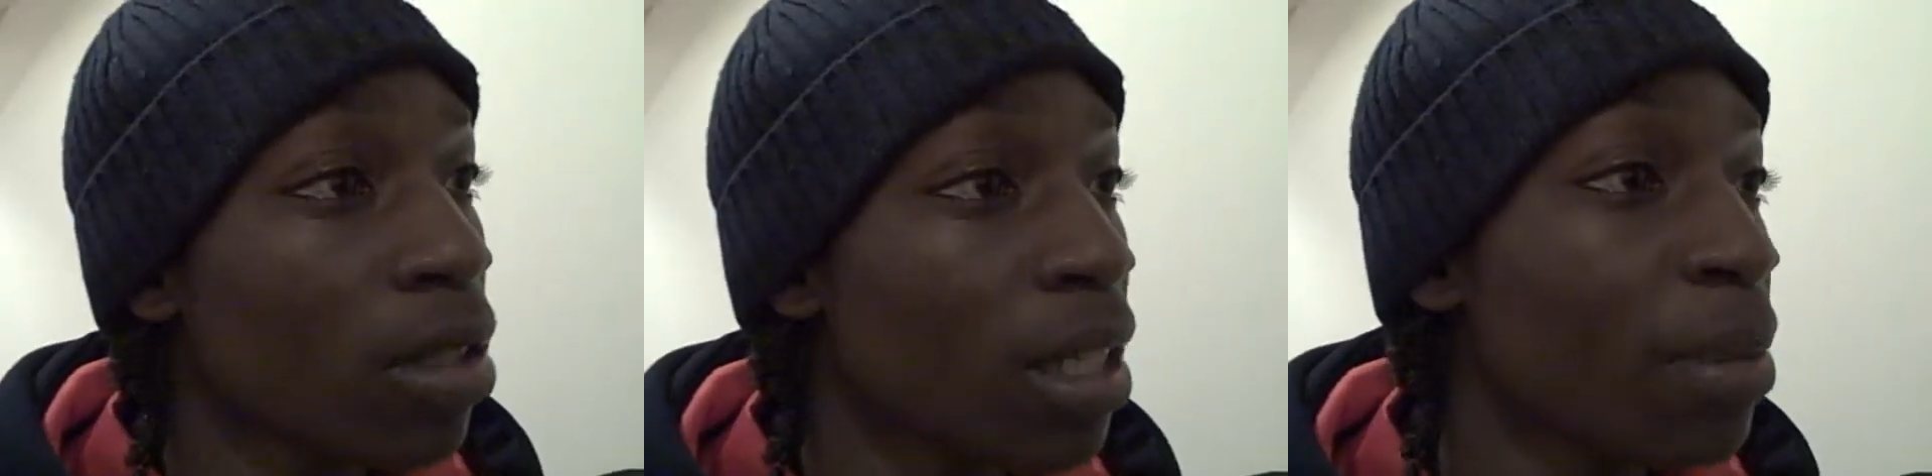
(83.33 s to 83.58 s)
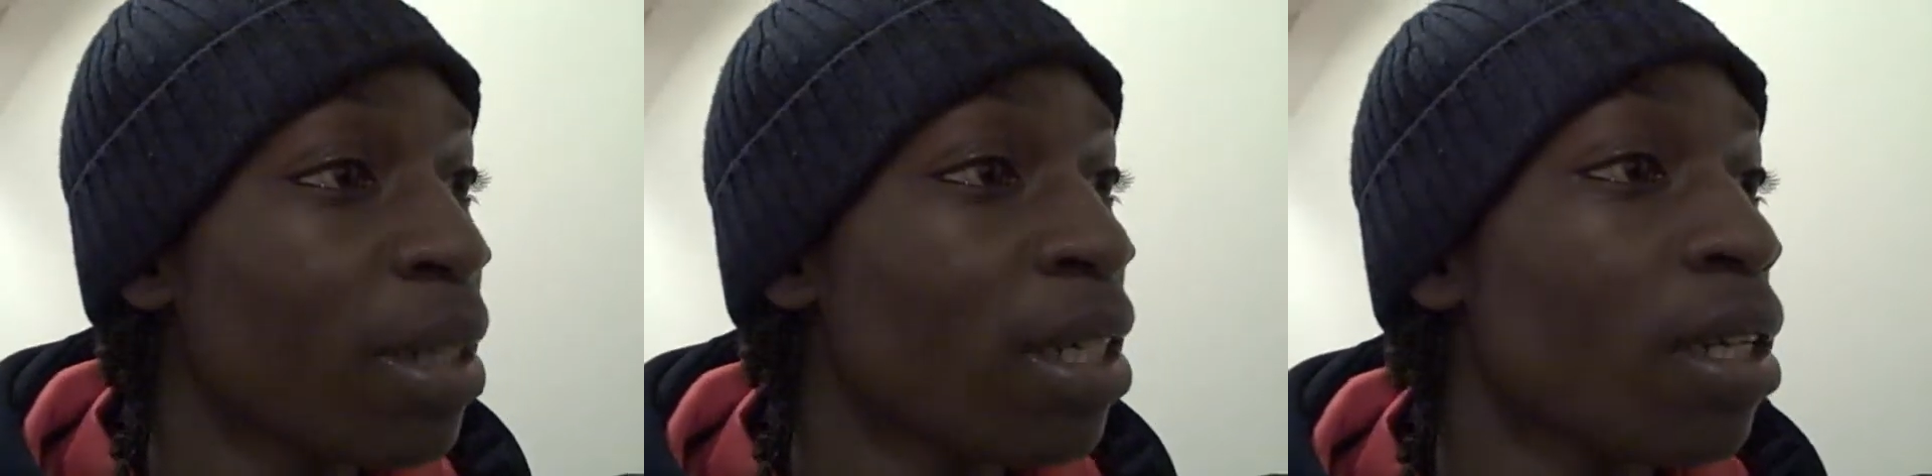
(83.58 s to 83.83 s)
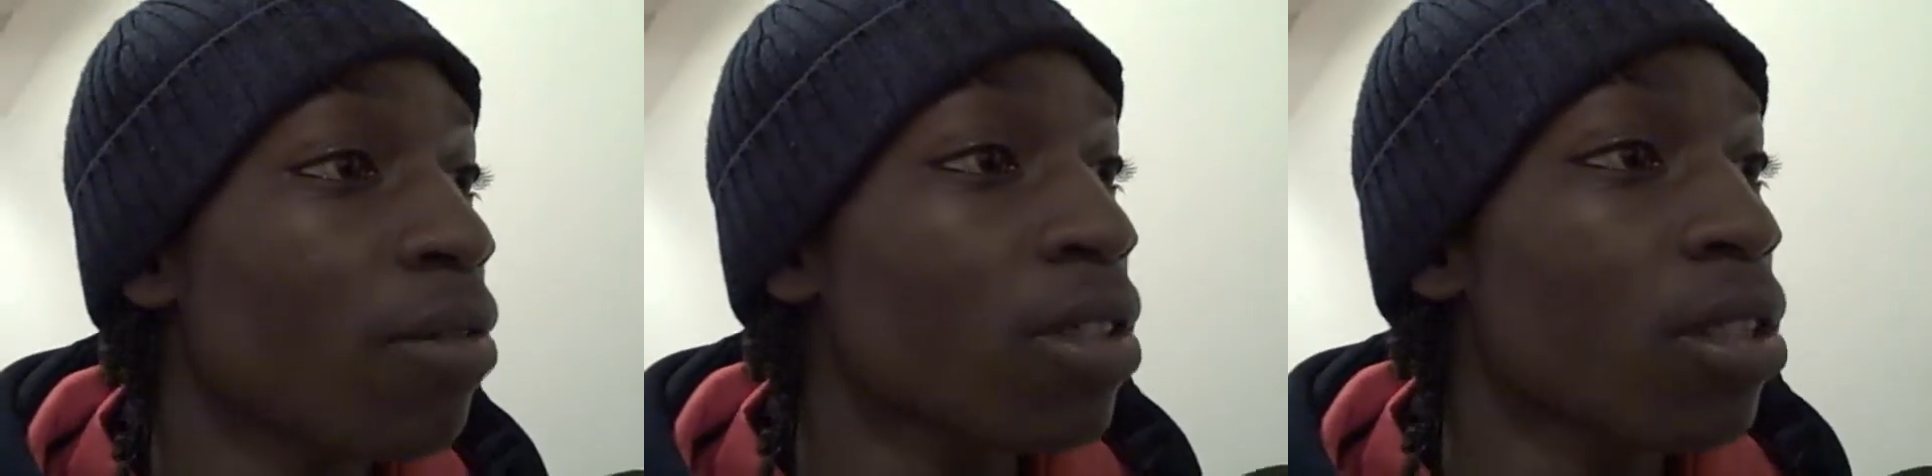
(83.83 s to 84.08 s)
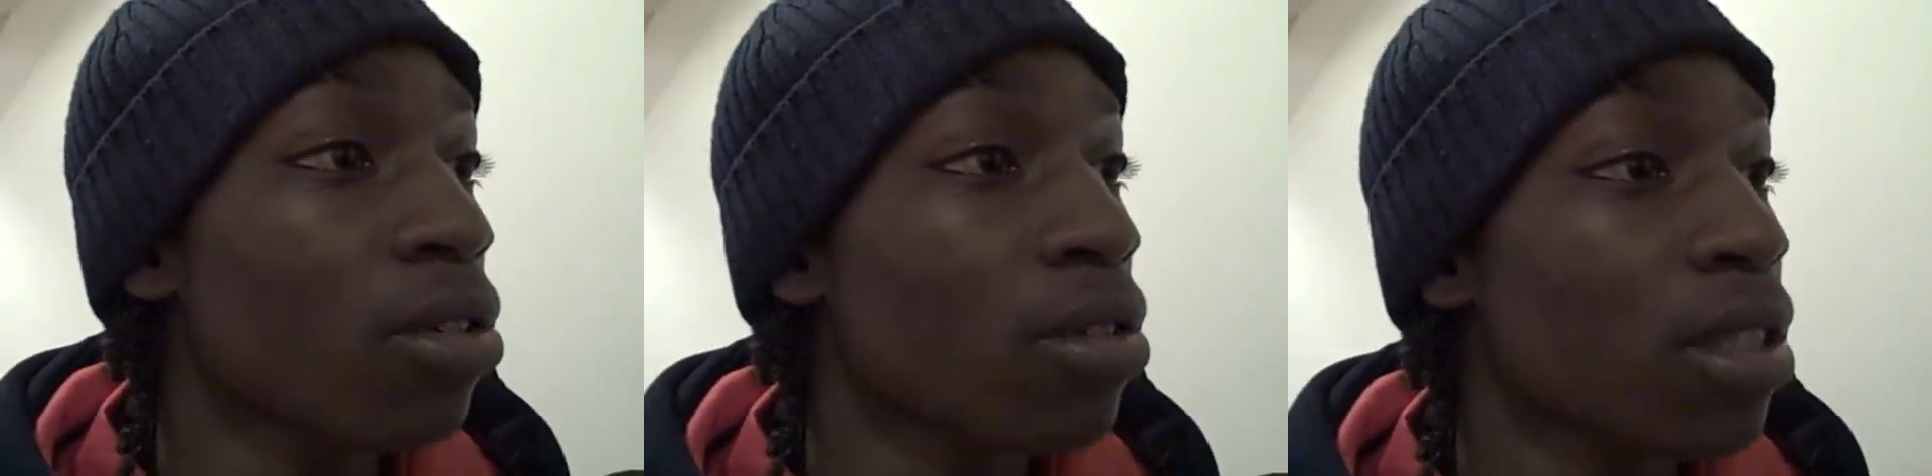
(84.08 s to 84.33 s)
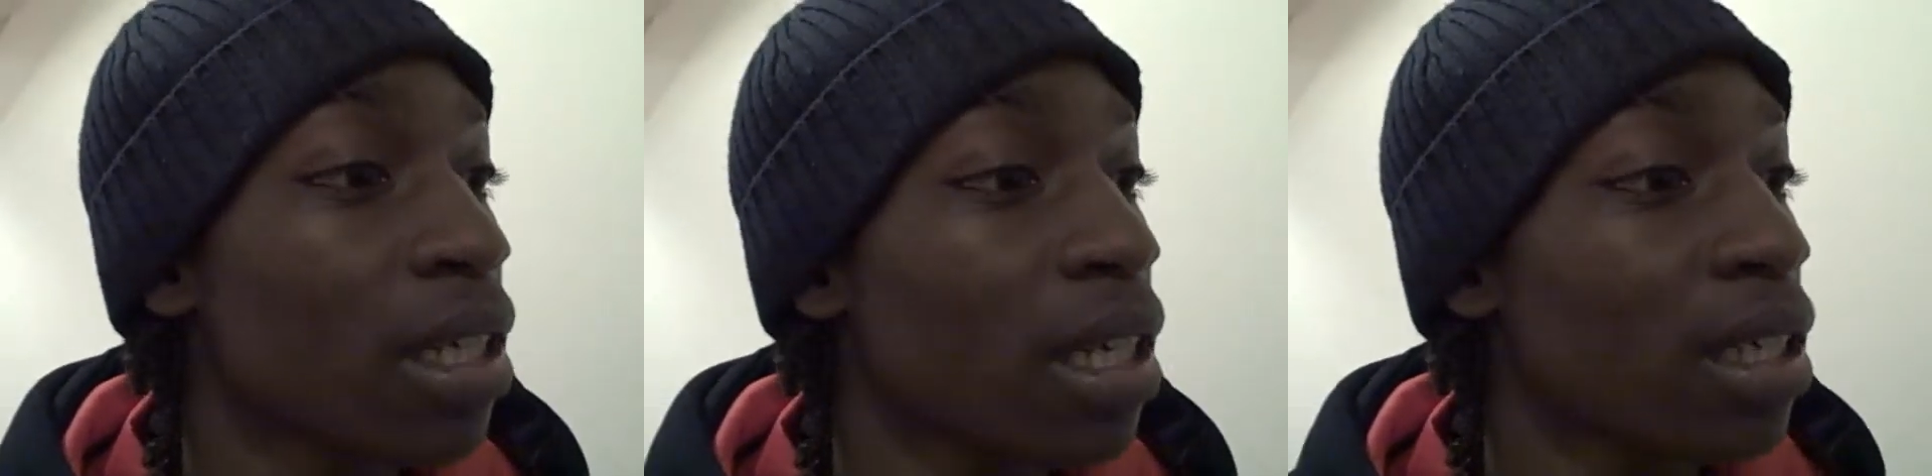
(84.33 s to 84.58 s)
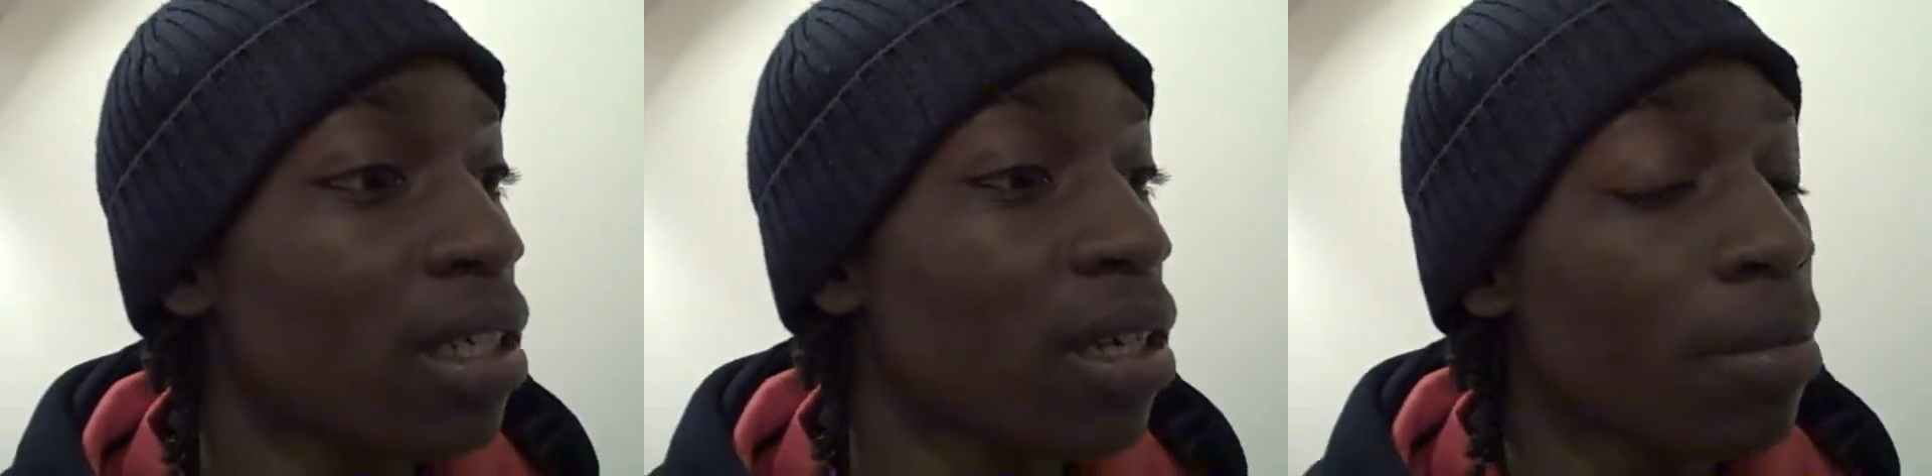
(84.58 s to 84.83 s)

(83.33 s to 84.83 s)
keep picking up results, and that,